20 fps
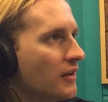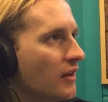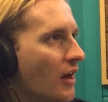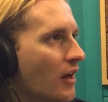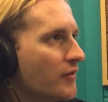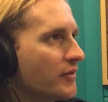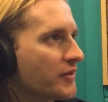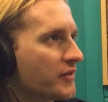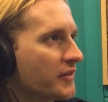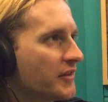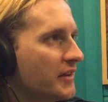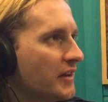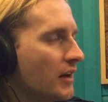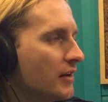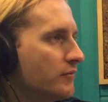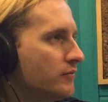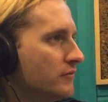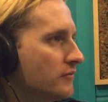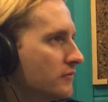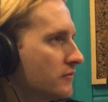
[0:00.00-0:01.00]
obviously
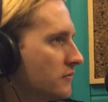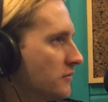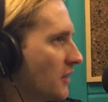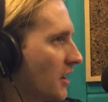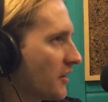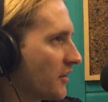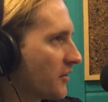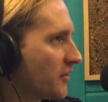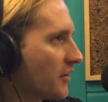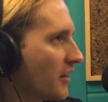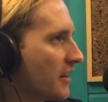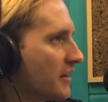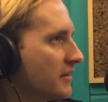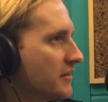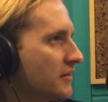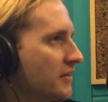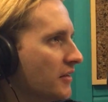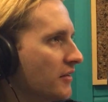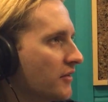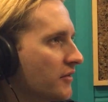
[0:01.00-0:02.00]
I'm not a
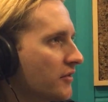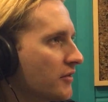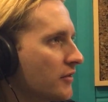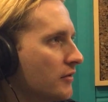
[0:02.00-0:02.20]
scientist,